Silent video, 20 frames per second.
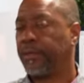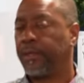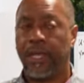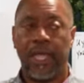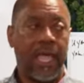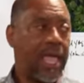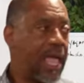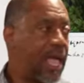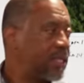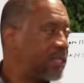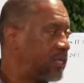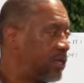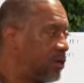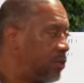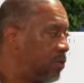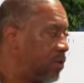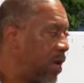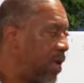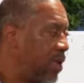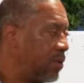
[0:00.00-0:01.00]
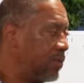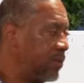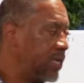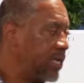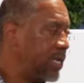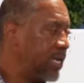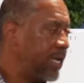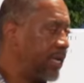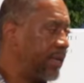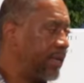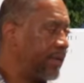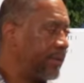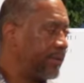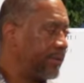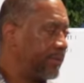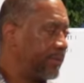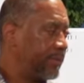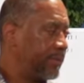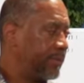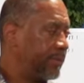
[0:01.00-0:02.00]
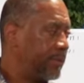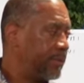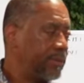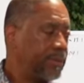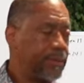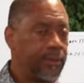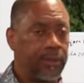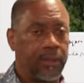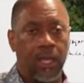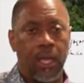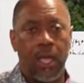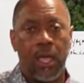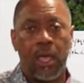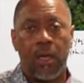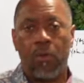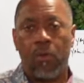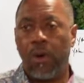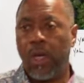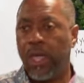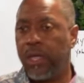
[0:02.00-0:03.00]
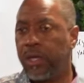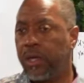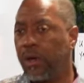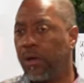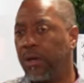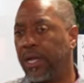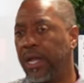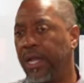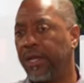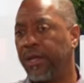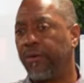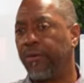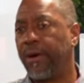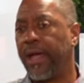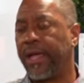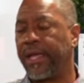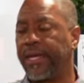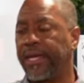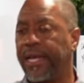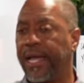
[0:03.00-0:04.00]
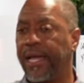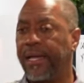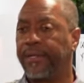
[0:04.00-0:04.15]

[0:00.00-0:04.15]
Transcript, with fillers: After Uriah was dead. When are you going to let Uriah die?